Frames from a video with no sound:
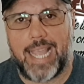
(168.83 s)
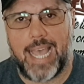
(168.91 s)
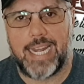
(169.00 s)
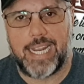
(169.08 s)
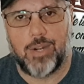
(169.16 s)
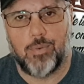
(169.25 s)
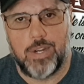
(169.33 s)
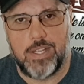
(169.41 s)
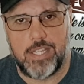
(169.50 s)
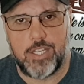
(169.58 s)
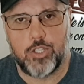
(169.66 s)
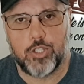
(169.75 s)
got to get rid
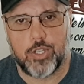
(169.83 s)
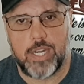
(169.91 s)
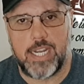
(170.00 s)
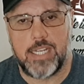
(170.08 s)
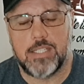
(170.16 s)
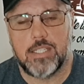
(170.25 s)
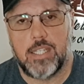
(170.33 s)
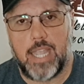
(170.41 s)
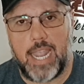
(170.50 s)
of these trees